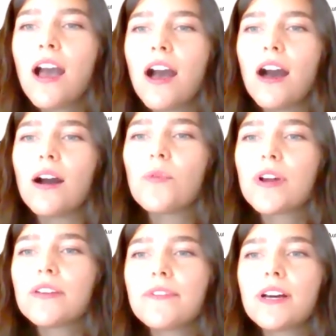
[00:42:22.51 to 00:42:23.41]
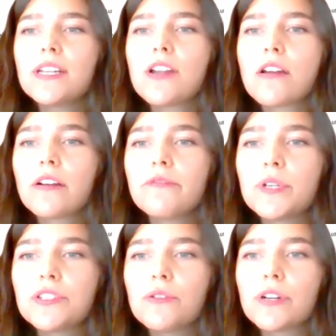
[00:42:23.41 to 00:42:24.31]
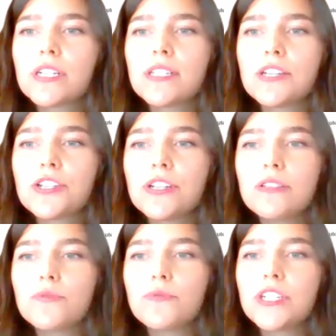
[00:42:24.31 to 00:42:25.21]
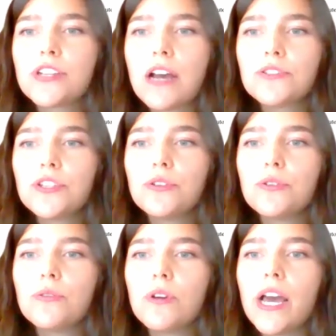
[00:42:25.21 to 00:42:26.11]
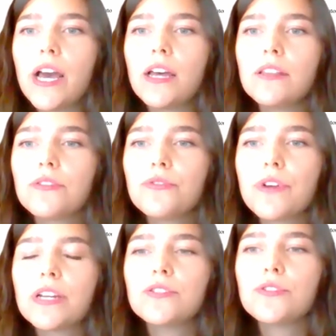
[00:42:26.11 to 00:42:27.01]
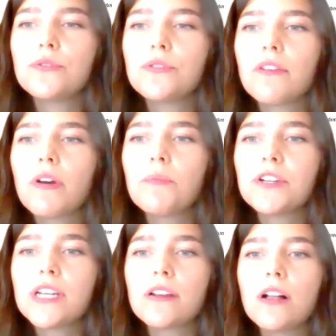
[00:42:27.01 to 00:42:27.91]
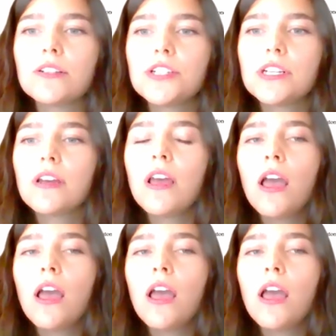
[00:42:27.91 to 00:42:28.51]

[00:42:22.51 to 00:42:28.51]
what if non-governmental organizations reach out to you and threatens you to give up your technology?